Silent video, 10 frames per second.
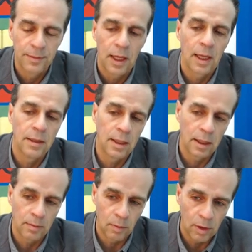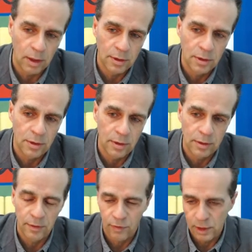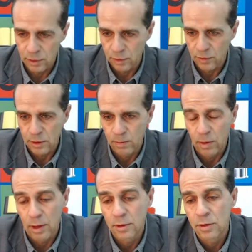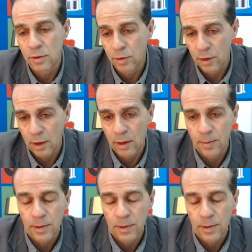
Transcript: and then monitor their differential response to therapy